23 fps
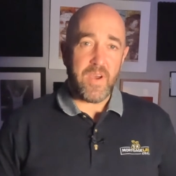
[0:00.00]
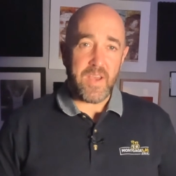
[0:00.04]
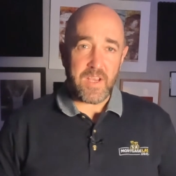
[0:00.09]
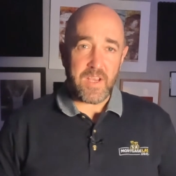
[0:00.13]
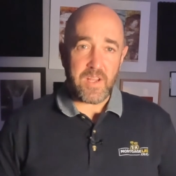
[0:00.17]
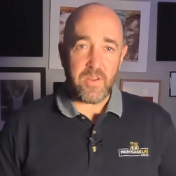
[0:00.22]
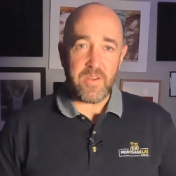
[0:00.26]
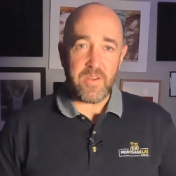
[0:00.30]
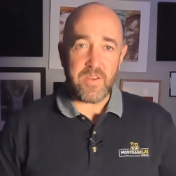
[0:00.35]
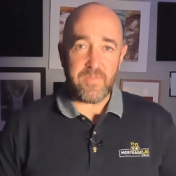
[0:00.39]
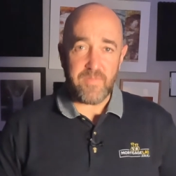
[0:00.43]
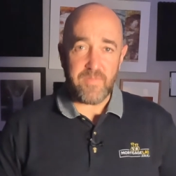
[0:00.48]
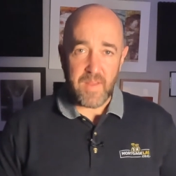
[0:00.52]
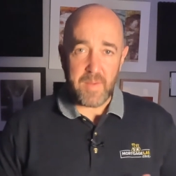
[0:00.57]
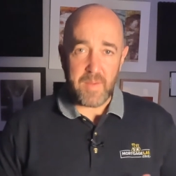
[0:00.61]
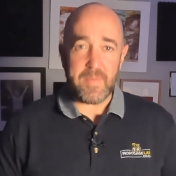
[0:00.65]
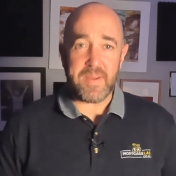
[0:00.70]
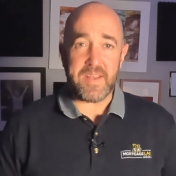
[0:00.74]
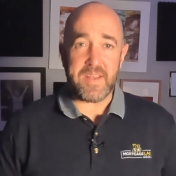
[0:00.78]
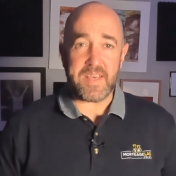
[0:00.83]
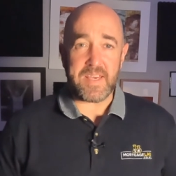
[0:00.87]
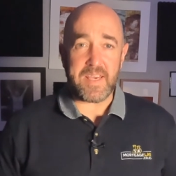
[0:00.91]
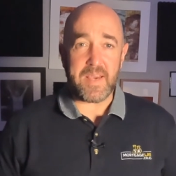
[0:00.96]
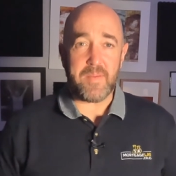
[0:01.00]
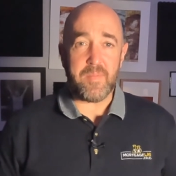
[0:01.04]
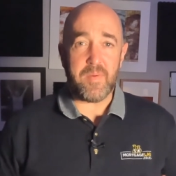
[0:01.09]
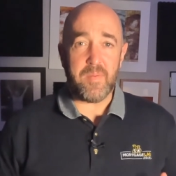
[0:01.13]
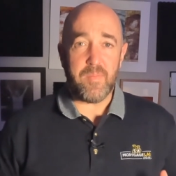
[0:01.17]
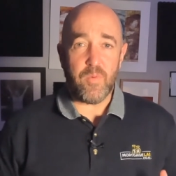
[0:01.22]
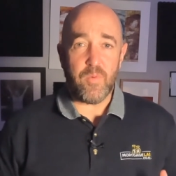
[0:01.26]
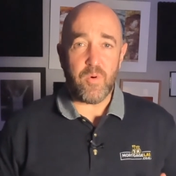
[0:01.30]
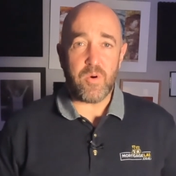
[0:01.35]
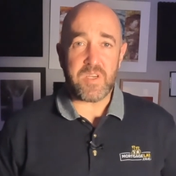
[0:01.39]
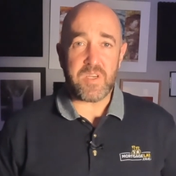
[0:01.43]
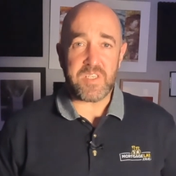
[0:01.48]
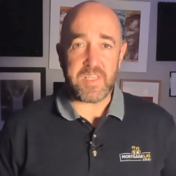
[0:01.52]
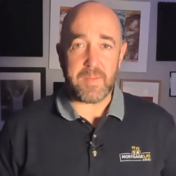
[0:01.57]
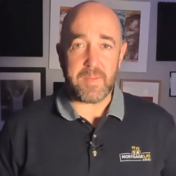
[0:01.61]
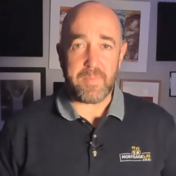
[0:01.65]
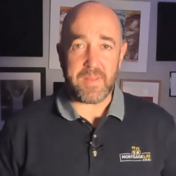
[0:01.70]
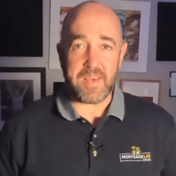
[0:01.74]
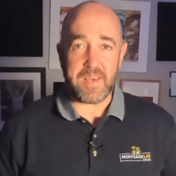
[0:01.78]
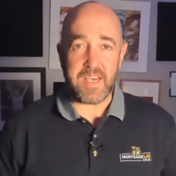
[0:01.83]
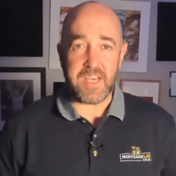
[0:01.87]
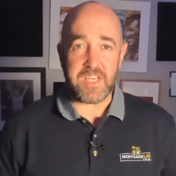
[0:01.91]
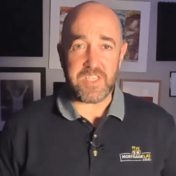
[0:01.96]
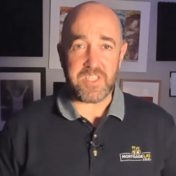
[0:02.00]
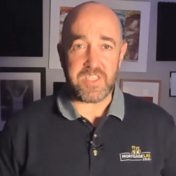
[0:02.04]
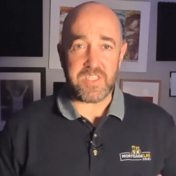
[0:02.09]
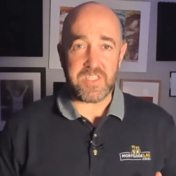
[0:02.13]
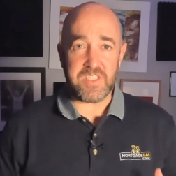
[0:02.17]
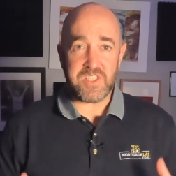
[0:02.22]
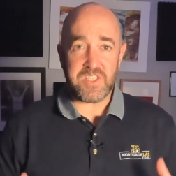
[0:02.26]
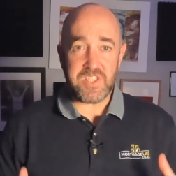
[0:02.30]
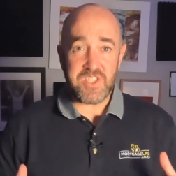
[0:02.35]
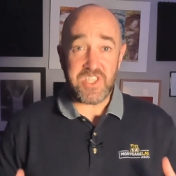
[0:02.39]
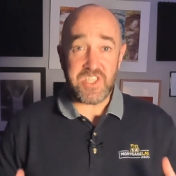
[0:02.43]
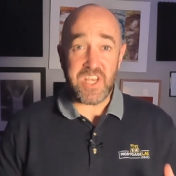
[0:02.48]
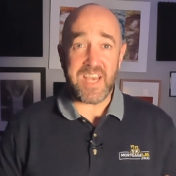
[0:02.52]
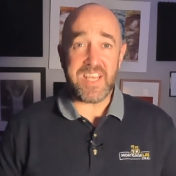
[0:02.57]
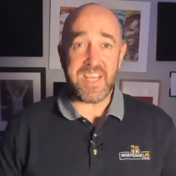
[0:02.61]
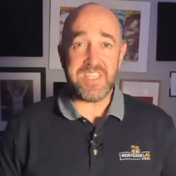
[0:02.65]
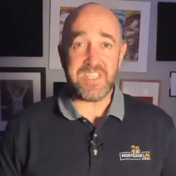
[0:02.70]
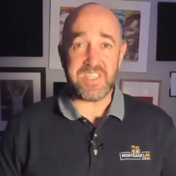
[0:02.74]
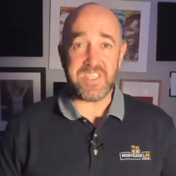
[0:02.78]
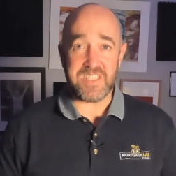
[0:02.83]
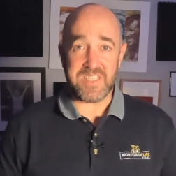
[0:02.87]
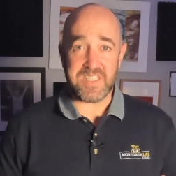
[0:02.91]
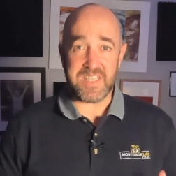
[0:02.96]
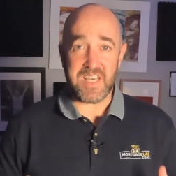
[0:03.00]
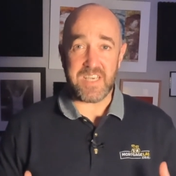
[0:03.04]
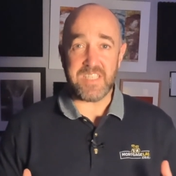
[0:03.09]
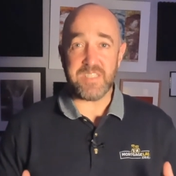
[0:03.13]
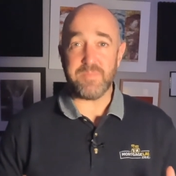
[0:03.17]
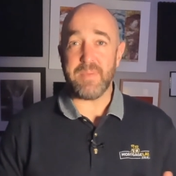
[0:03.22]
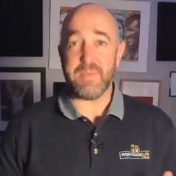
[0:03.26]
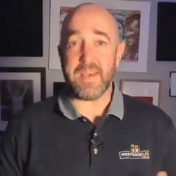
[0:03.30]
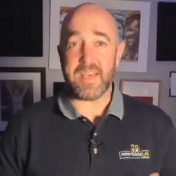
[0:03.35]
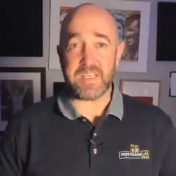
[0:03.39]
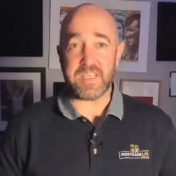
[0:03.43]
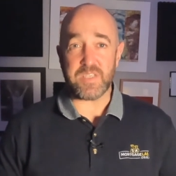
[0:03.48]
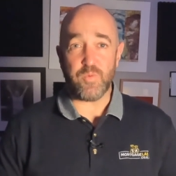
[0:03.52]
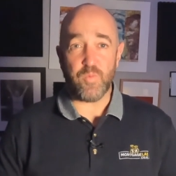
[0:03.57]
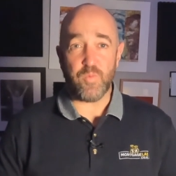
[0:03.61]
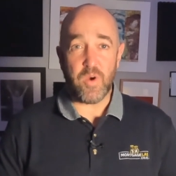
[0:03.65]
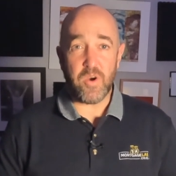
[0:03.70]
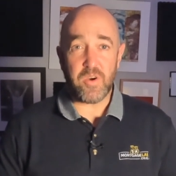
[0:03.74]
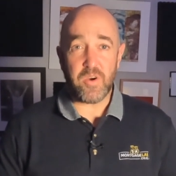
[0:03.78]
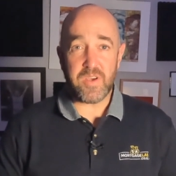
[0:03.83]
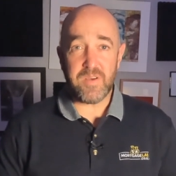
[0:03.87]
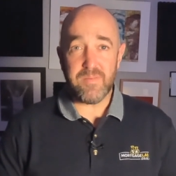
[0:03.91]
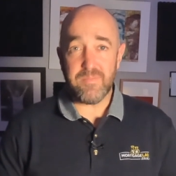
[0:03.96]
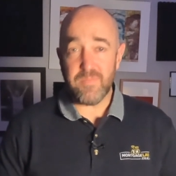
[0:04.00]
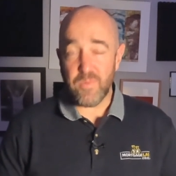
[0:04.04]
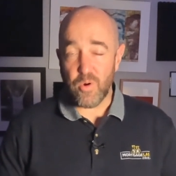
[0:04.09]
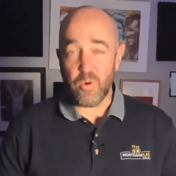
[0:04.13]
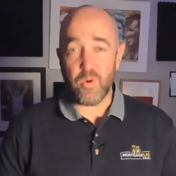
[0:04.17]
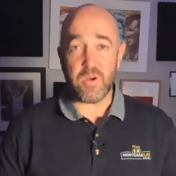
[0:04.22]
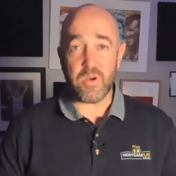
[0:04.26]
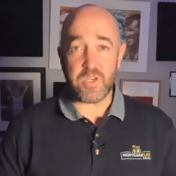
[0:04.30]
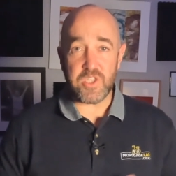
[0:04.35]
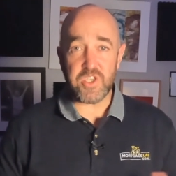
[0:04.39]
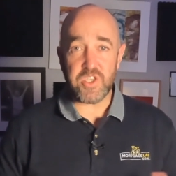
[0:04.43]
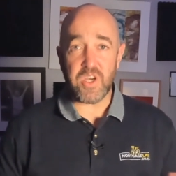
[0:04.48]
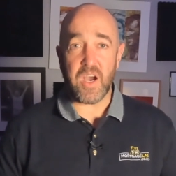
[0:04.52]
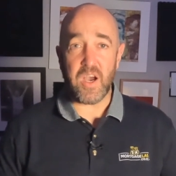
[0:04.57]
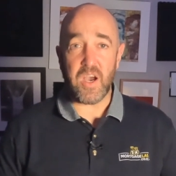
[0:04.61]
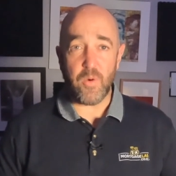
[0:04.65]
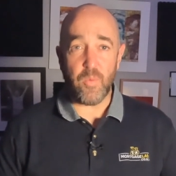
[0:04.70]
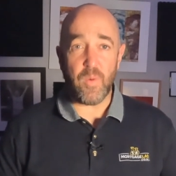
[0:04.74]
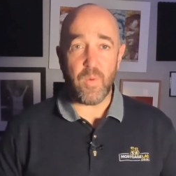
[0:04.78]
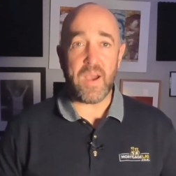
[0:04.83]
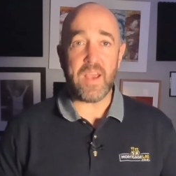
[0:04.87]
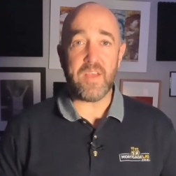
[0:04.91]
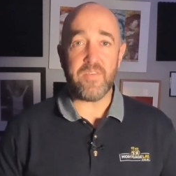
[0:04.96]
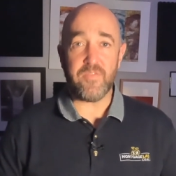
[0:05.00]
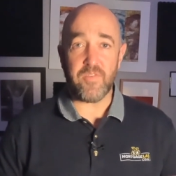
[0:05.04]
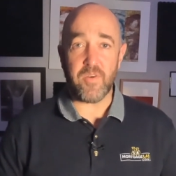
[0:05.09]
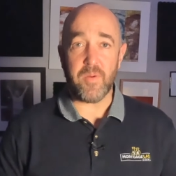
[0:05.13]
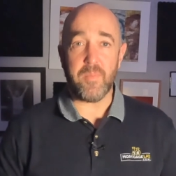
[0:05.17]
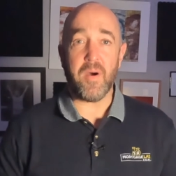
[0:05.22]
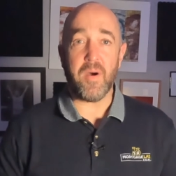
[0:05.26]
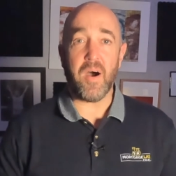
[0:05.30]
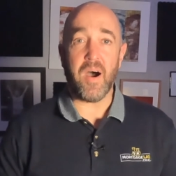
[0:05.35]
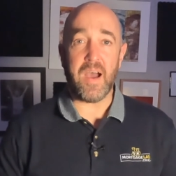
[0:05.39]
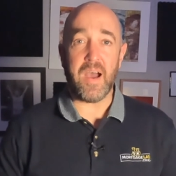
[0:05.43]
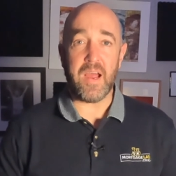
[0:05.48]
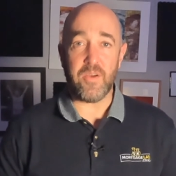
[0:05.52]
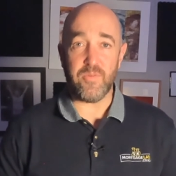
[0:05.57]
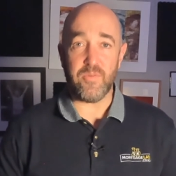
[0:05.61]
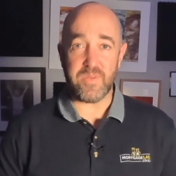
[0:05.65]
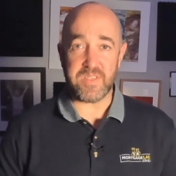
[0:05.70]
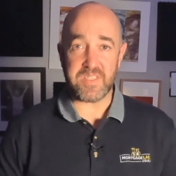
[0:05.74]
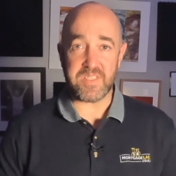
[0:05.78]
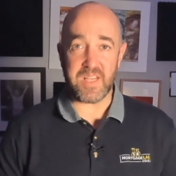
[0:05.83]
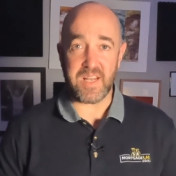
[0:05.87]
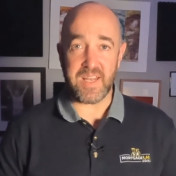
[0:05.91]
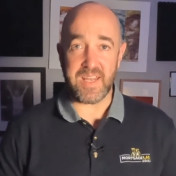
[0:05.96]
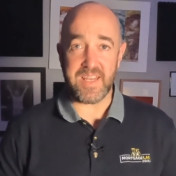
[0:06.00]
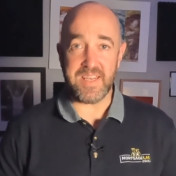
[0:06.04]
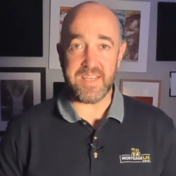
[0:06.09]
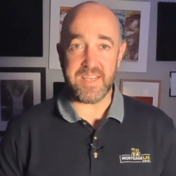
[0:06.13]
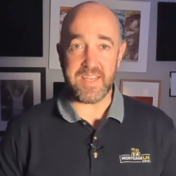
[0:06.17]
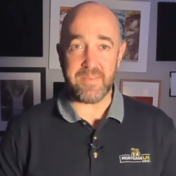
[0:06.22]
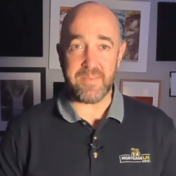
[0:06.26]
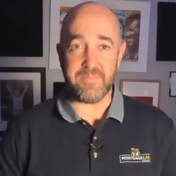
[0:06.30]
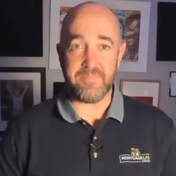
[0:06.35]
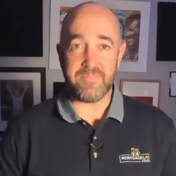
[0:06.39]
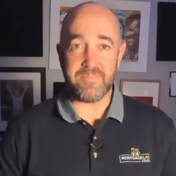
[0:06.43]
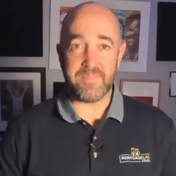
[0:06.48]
including flatmate income in mortgage applications changes as banks welcome or shy away from higher risk lending.